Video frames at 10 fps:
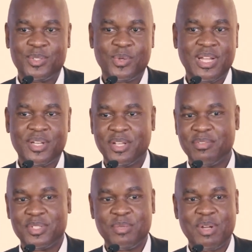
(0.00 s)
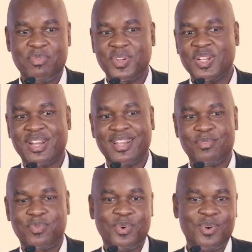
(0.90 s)
So that gives him a free ride
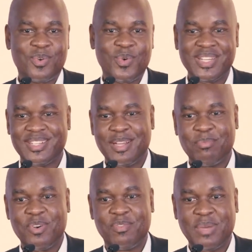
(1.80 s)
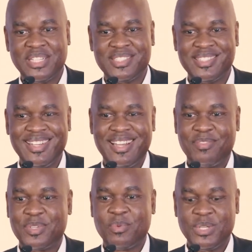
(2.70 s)
for quite a number of months,
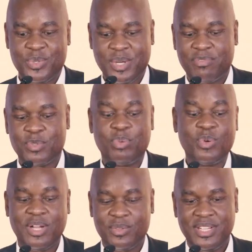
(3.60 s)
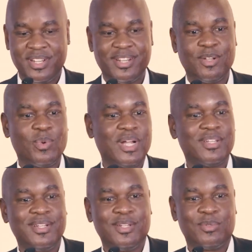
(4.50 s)
after which we have to pull out the real one
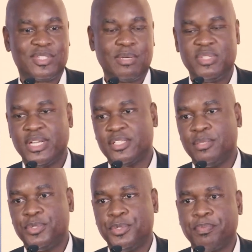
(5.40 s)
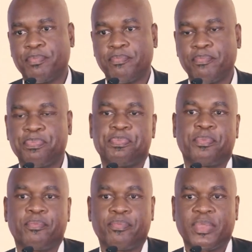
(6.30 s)
to subject him to.
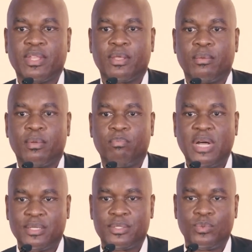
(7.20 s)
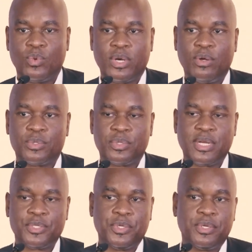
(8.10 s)
But what I want to
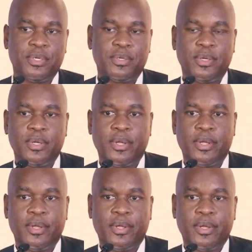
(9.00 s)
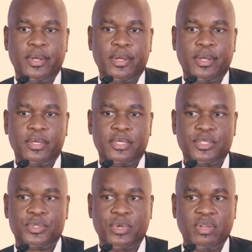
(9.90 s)
touch on,
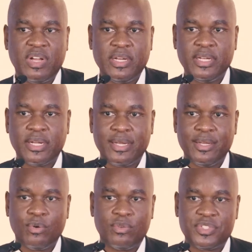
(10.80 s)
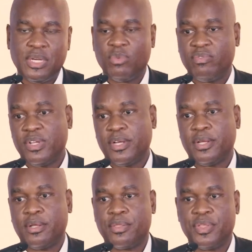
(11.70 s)
just to give an inkling of some of
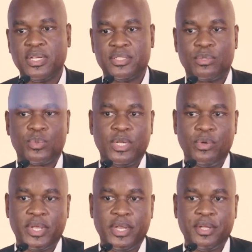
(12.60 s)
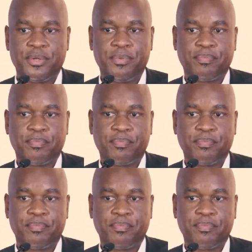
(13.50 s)
the things that we're looking at.